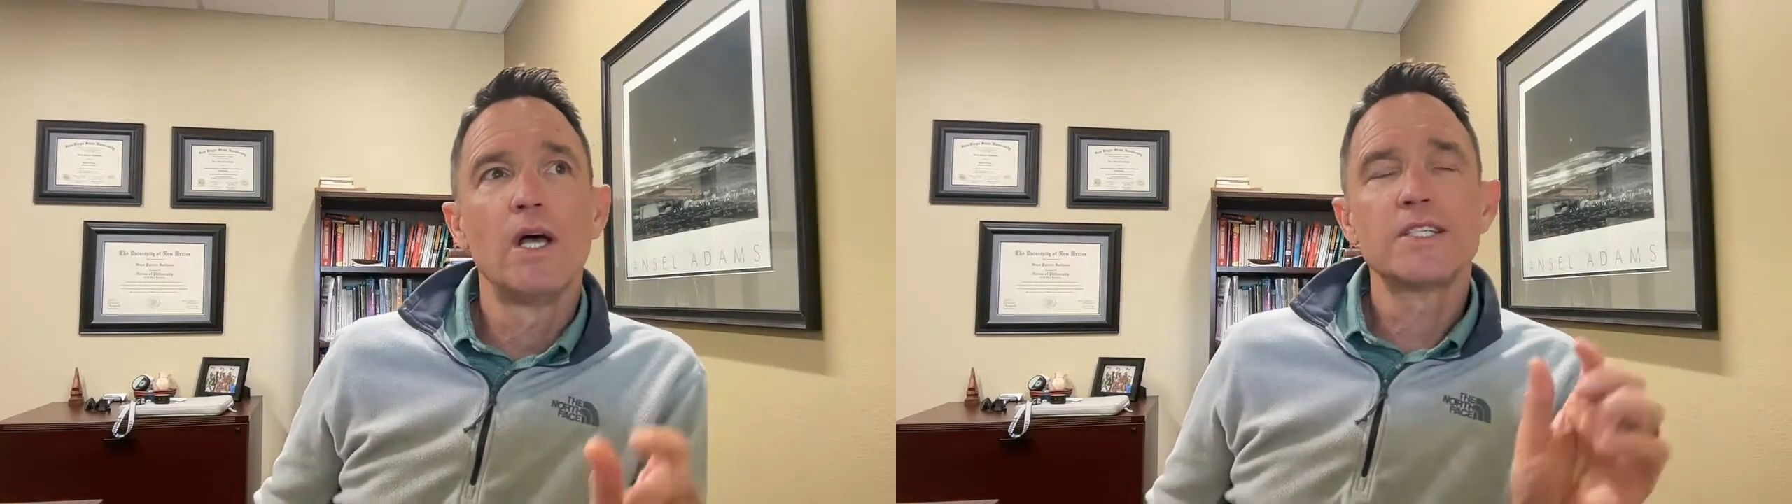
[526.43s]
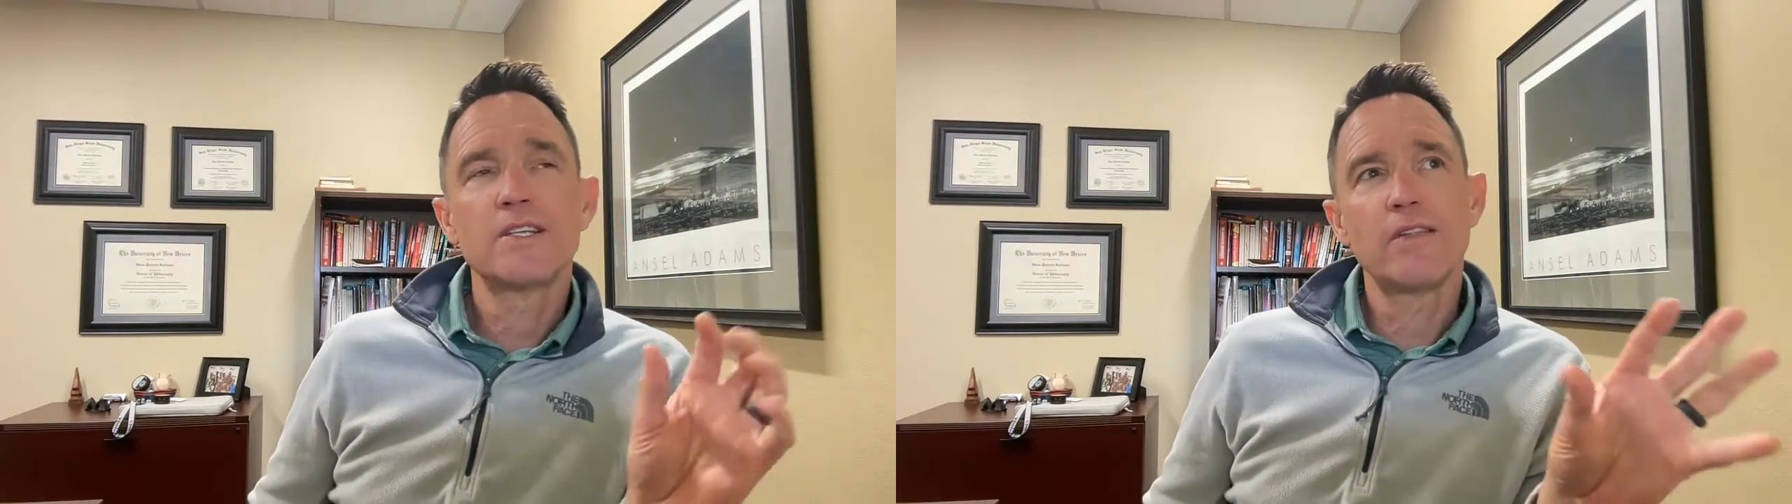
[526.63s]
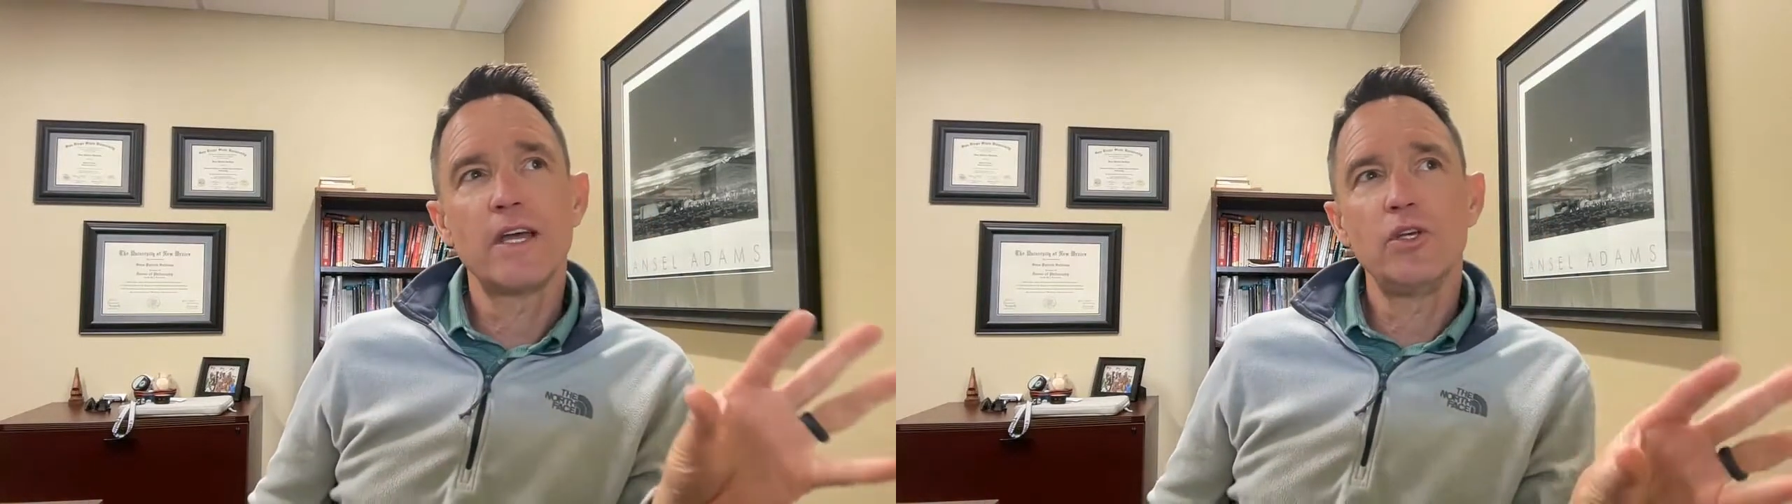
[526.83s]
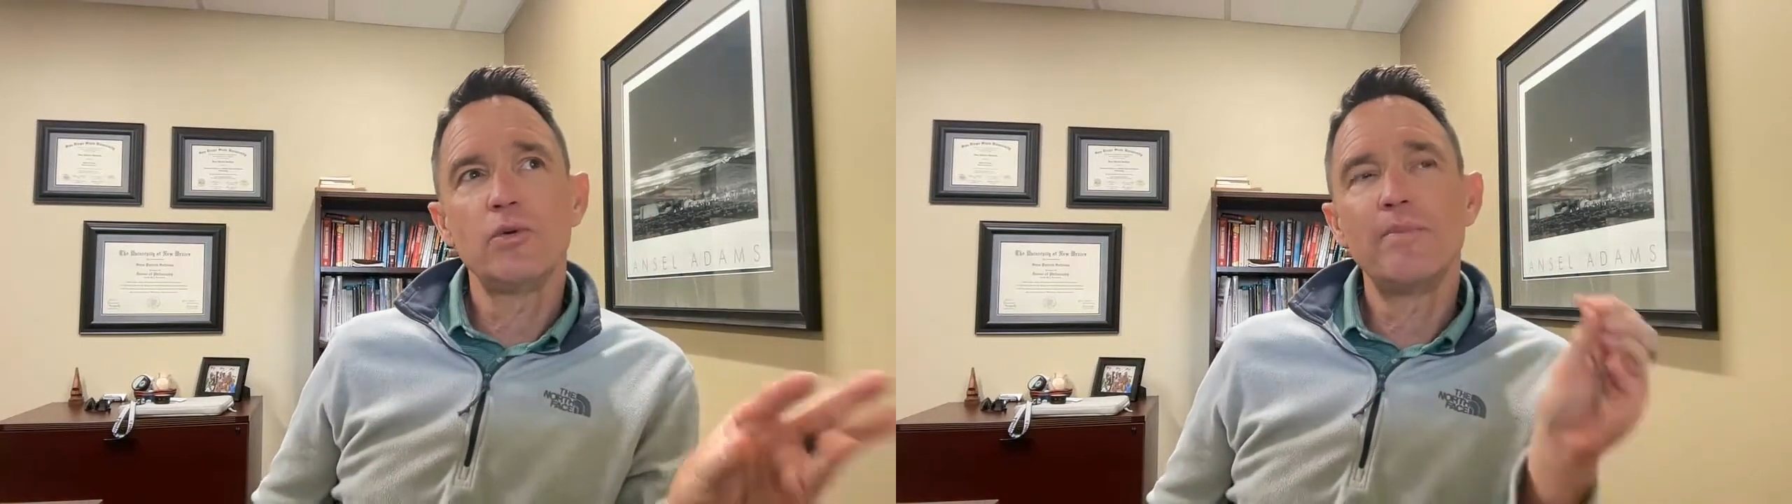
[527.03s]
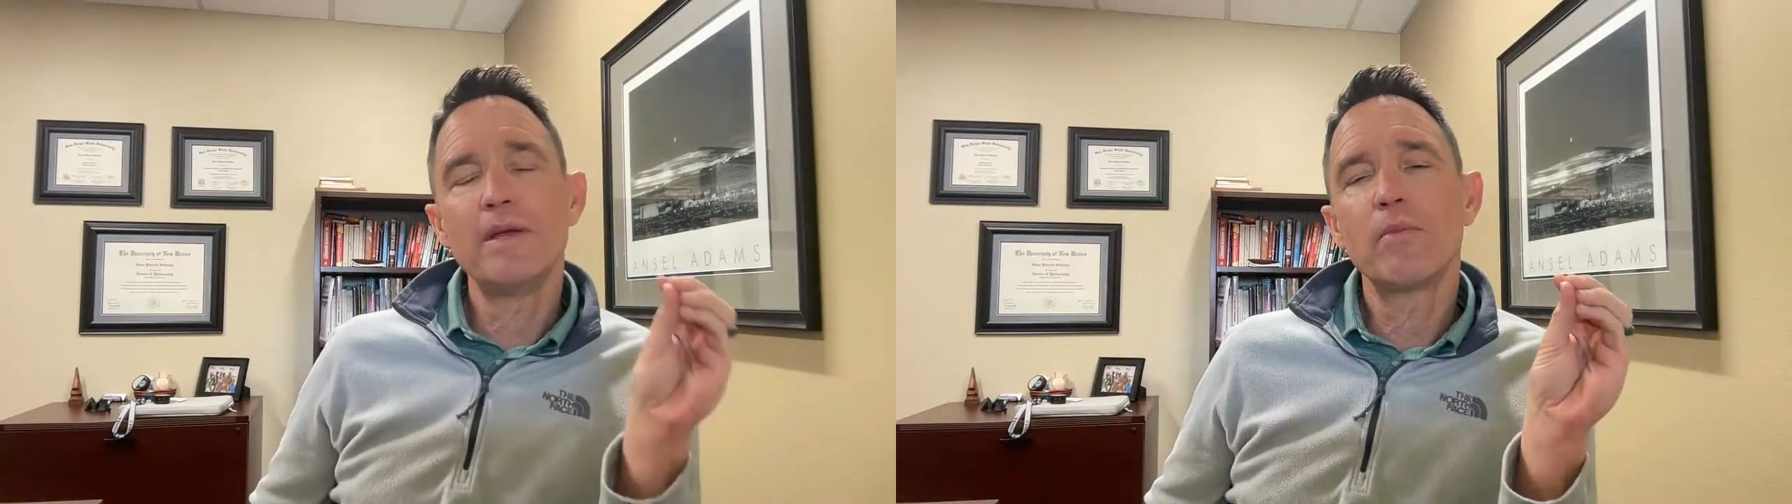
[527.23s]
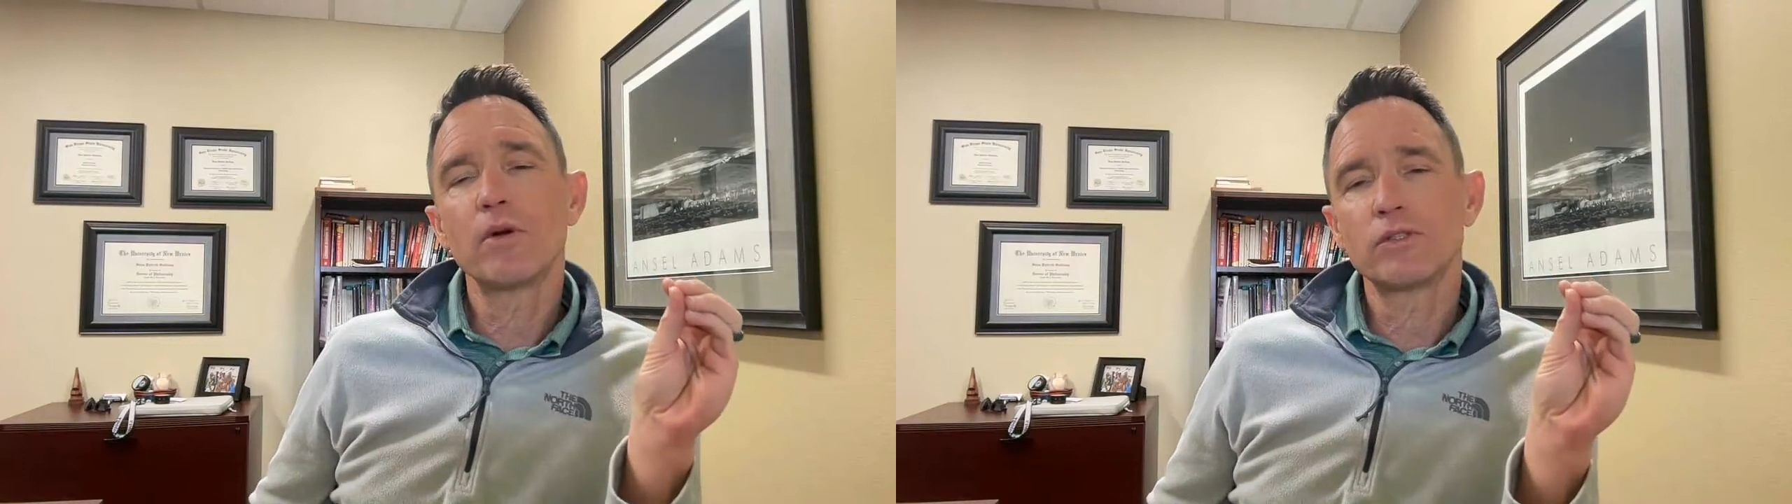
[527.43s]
So then you would be more